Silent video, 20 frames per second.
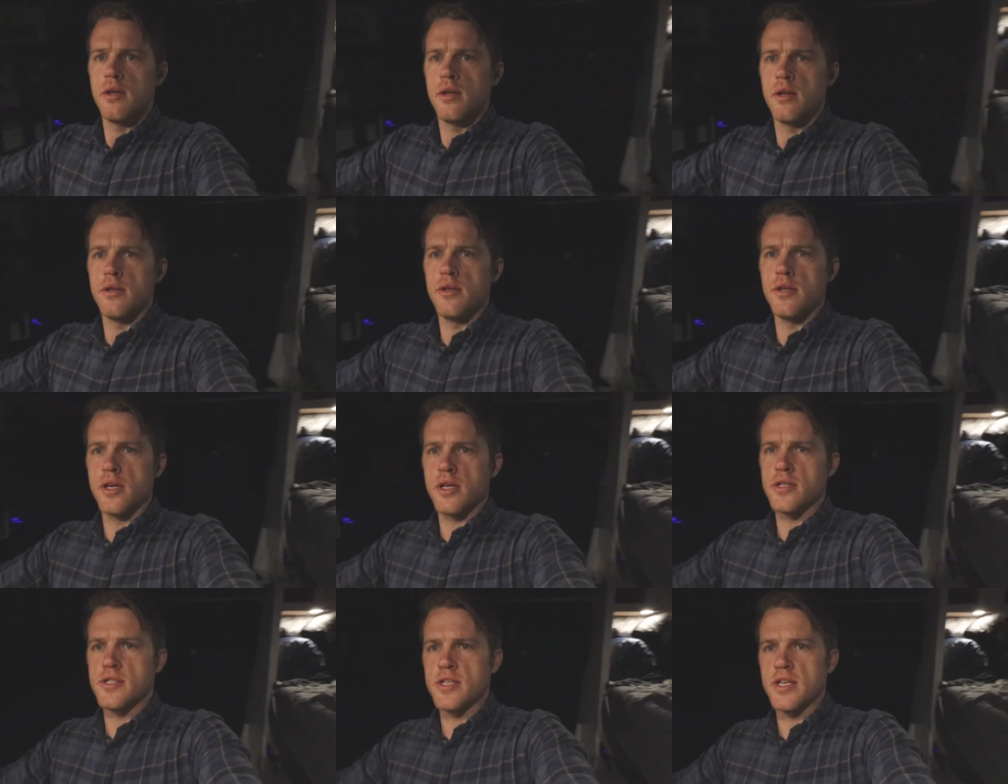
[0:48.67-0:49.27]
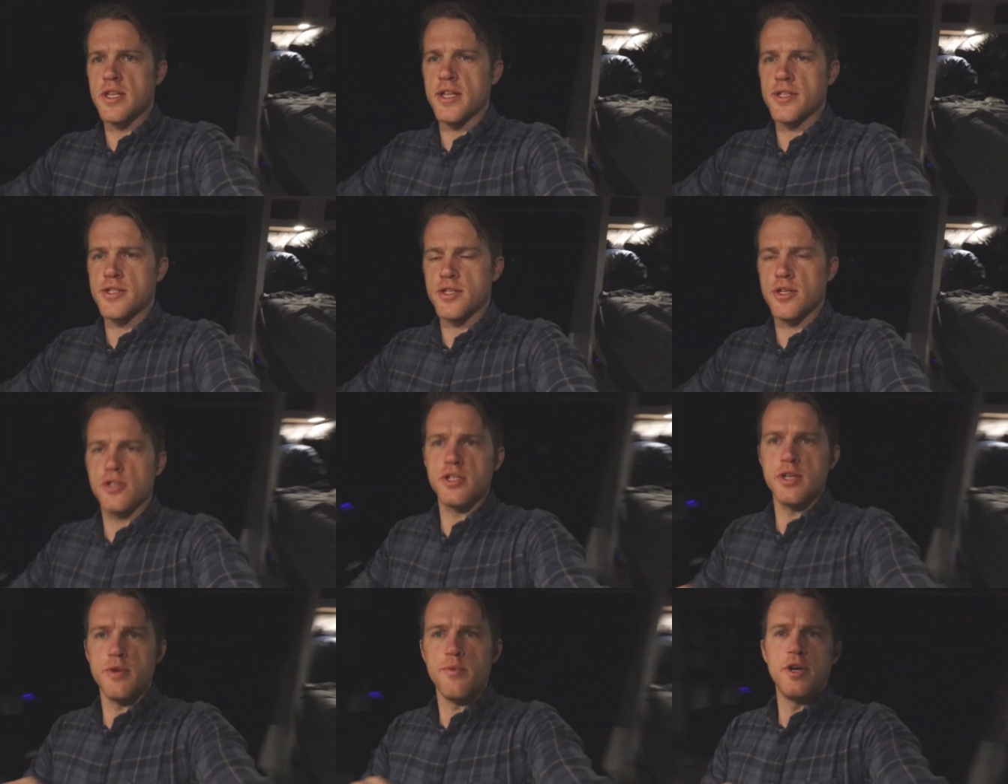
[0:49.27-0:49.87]
You can see that's
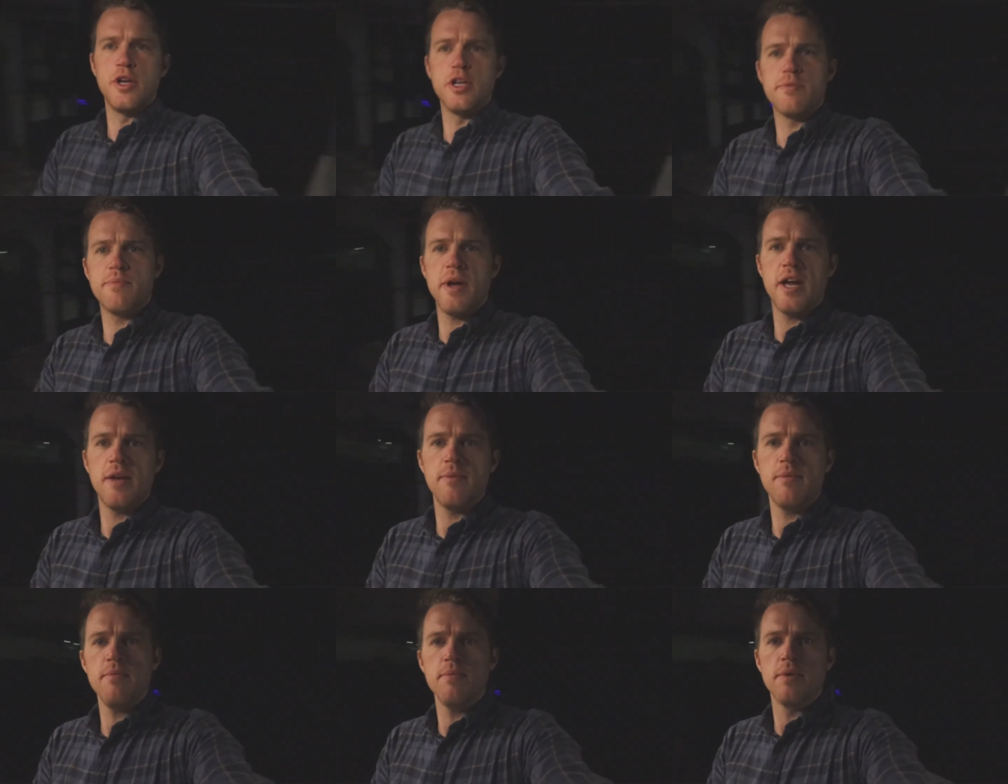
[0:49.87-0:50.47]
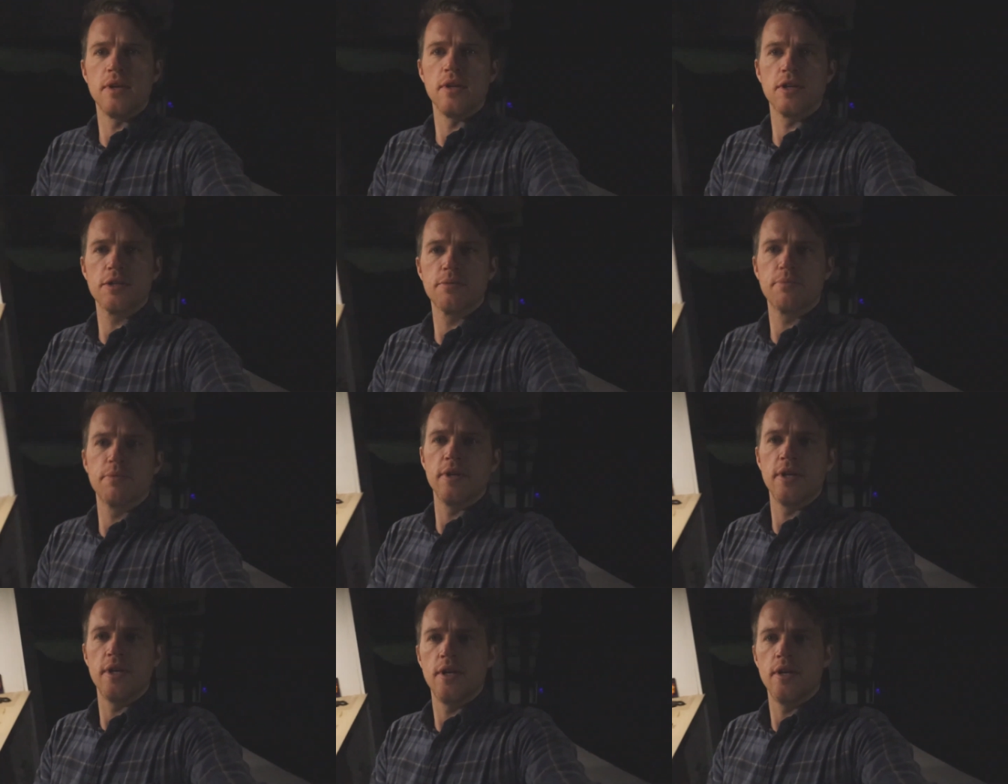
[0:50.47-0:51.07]
usually windows behind me, but it looks
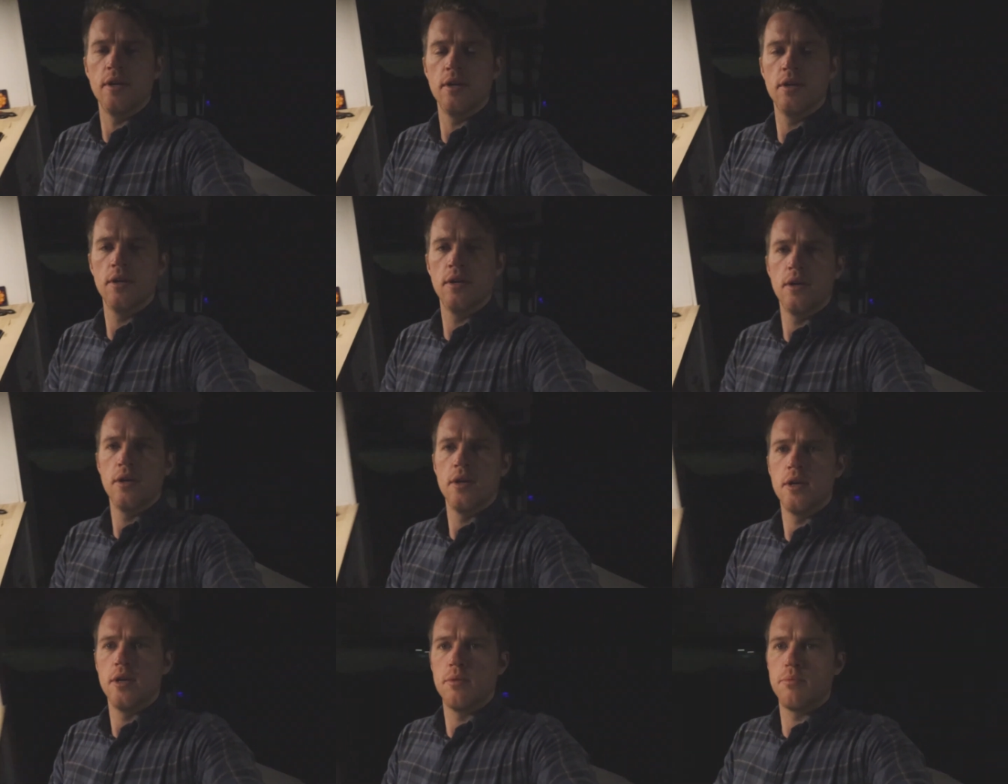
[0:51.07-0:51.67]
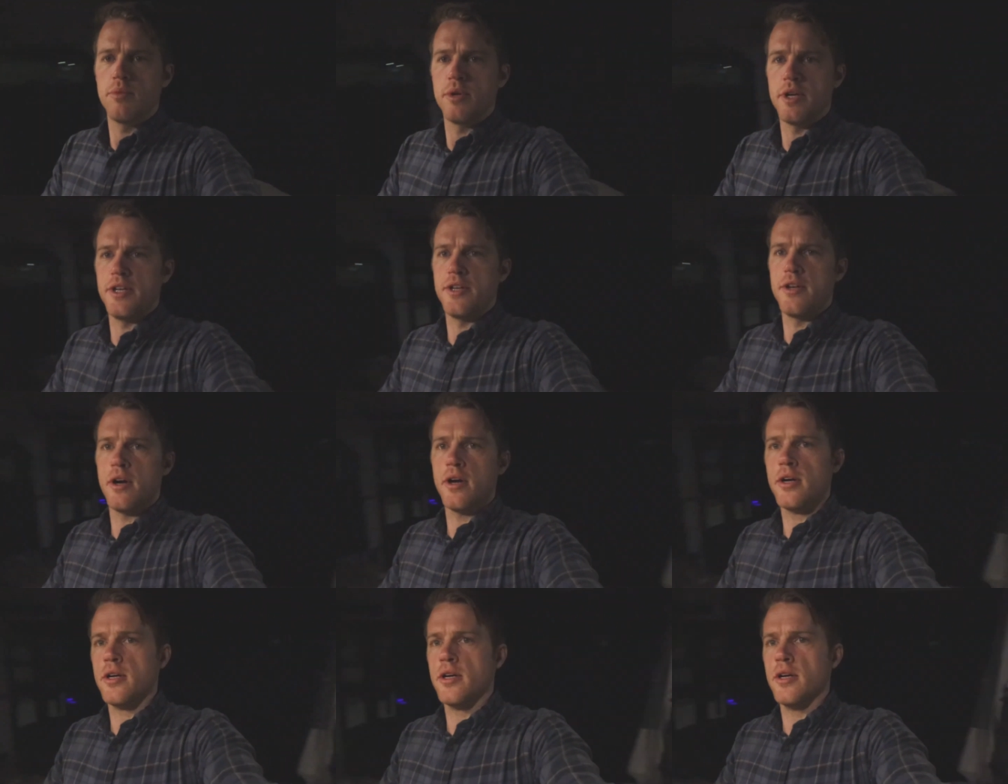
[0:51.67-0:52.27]
pretty
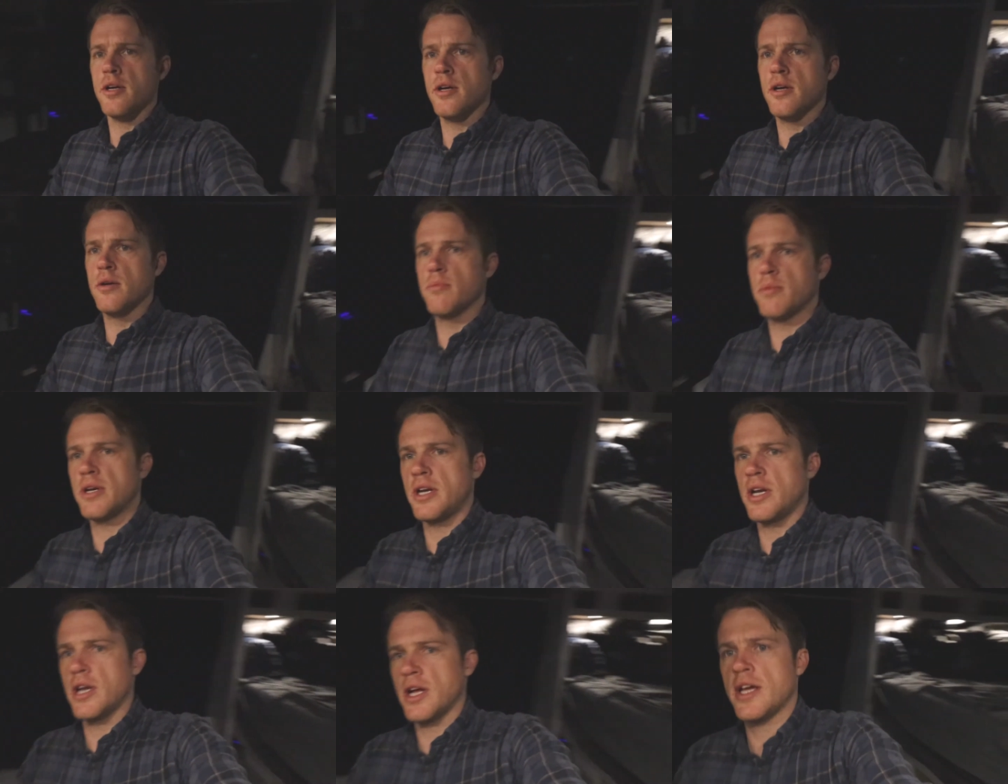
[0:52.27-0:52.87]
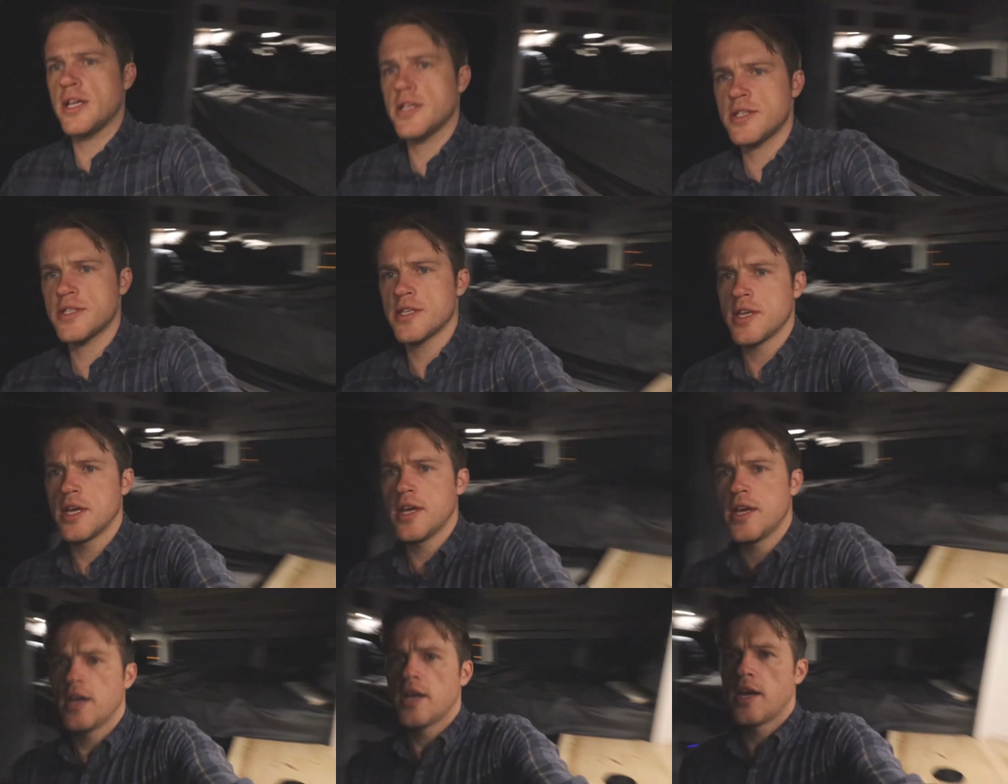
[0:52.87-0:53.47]
dark, pretty nice.
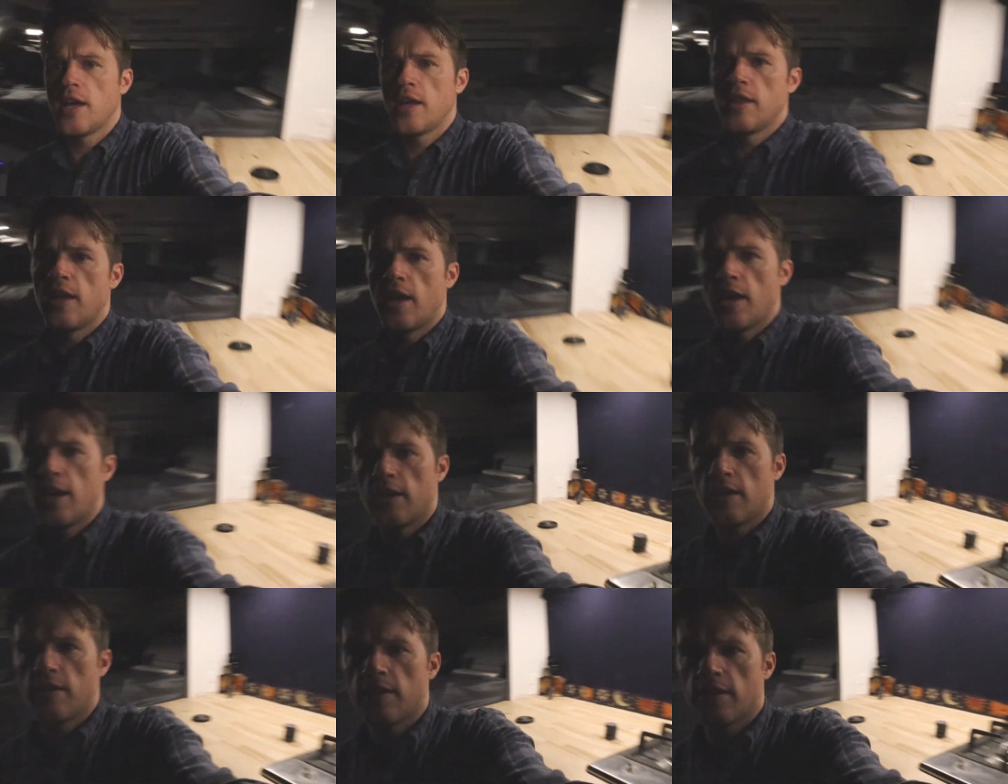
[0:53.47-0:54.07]
And then in the